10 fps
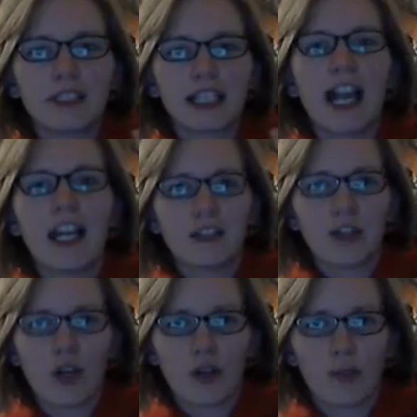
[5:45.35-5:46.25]

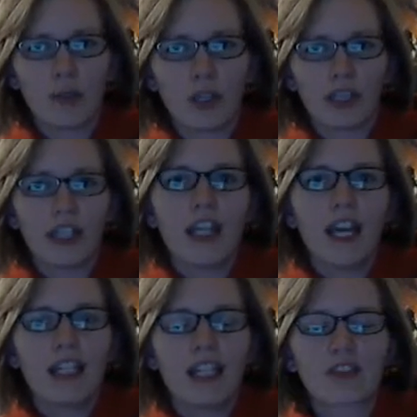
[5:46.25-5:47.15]
catalog book,
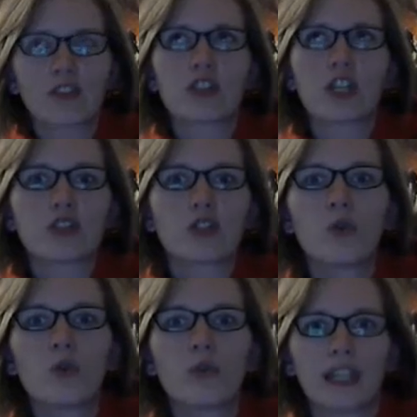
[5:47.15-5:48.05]
and it has such
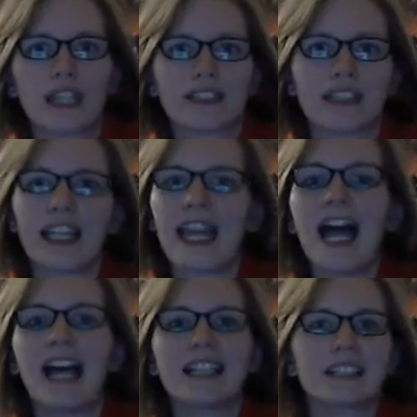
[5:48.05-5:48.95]
cool things like
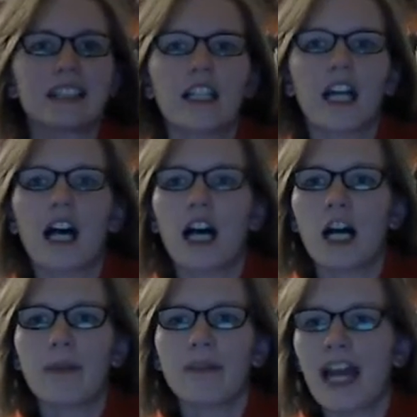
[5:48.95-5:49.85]
hats,
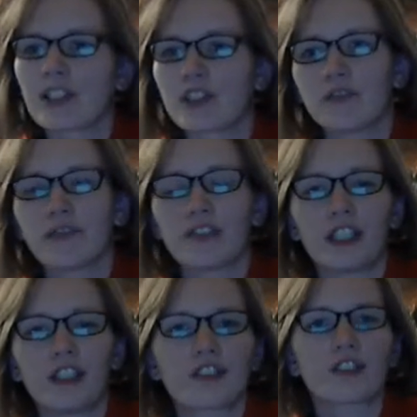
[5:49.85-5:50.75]
action
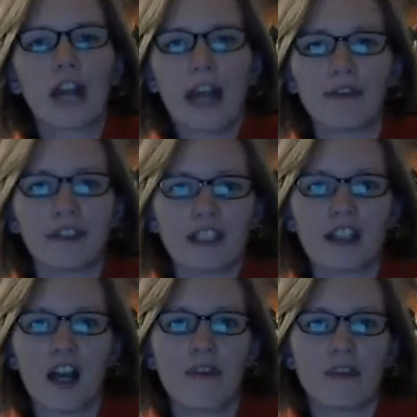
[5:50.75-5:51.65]
figures, graphic
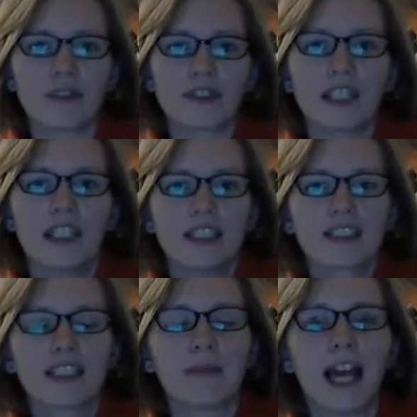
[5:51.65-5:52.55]
novels, and
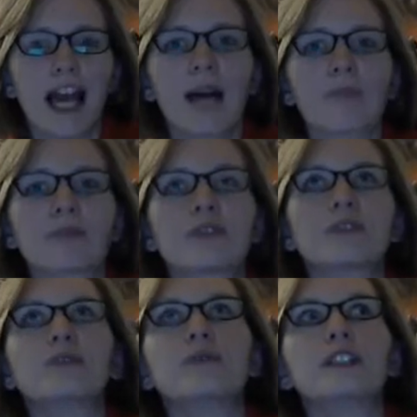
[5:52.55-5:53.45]
some
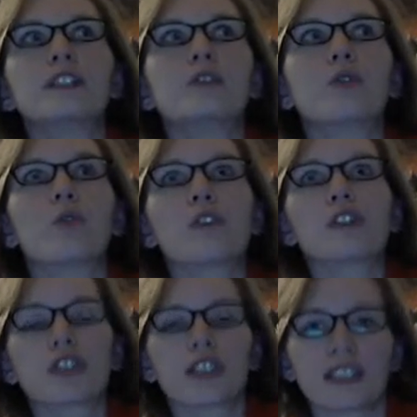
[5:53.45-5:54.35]
absolutely
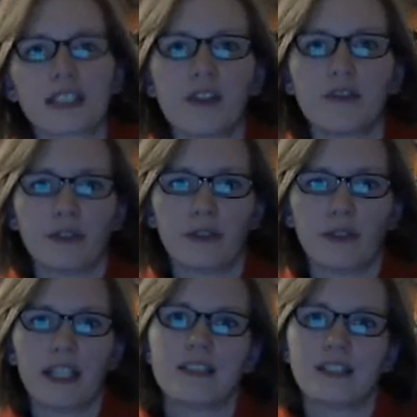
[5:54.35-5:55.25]
gorgeous cell phone
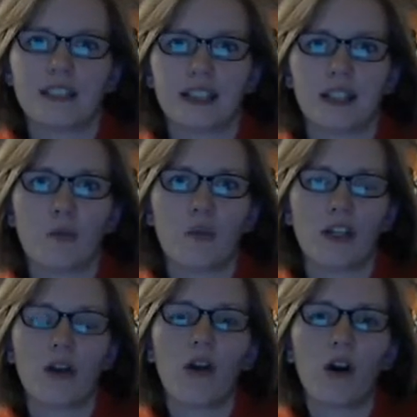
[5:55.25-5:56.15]
cases. I
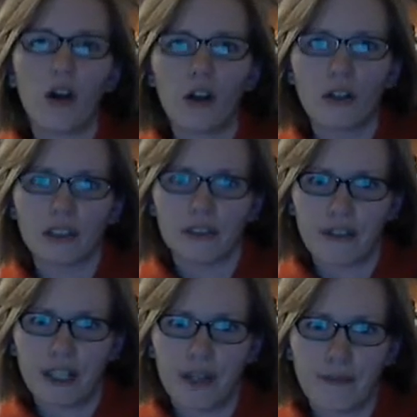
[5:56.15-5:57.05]
want all
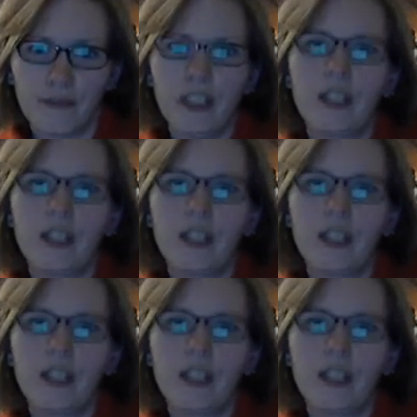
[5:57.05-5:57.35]
of them.